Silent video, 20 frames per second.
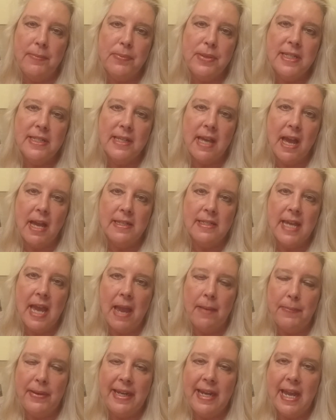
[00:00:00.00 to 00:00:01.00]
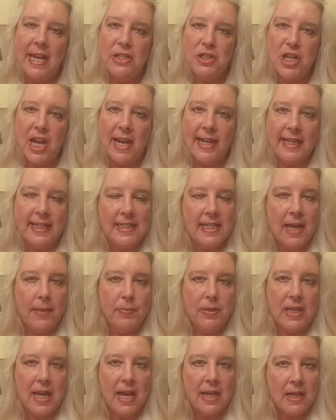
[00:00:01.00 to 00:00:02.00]
please contact me at
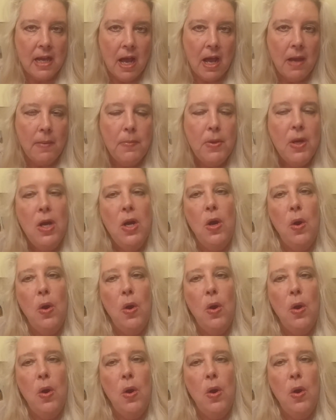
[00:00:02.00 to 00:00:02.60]
JackieTomlin.com